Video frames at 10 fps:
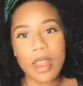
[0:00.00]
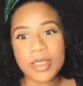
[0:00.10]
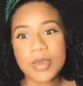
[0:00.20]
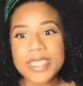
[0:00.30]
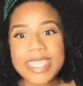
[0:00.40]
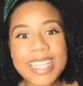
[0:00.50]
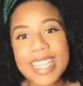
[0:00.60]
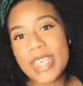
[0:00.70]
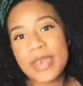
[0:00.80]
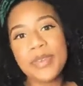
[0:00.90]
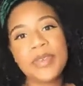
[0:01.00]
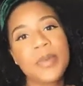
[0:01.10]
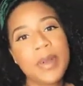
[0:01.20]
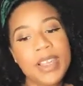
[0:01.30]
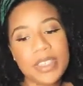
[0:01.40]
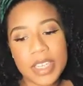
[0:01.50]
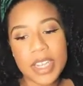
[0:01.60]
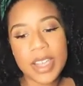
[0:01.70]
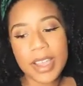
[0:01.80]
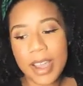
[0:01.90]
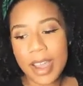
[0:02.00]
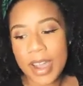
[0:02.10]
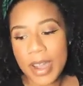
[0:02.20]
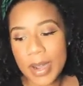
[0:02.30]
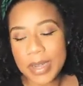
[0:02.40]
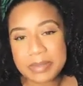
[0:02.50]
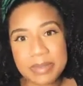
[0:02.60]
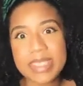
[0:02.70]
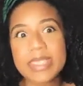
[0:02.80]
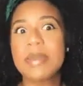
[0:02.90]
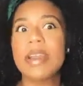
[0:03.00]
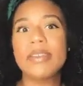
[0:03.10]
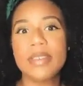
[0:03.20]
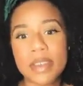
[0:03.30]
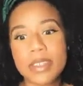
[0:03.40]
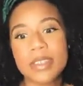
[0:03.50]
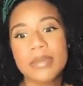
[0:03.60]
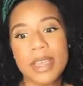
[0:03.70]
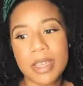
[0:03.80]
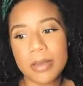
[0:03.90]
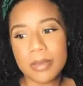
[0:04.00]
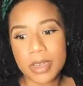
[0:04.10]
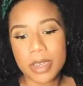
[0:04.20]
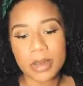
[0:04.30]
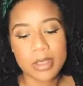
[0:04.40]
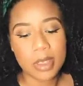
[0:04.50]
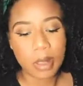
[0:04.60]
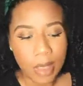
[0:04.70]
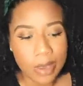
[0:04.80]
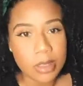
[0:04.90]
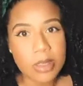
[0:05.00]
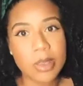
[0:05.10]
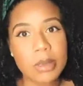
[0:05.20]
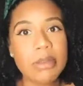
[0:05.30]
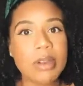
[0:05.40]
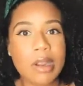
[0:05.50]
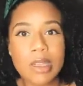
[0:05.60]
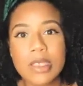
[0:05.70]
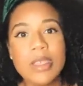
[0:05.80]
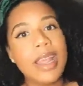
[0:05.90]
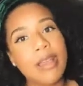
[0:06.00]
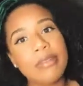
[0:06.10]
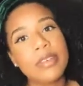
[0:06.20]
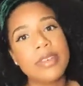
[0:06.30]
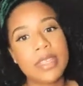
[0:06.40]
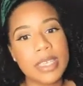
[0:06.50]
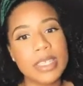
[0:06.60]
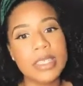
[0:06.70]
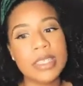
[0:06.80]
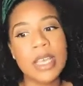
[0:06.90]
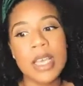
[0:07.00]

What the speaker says: Just want to say thank you for watching. This is my first makeup video, so like it's only progression after this.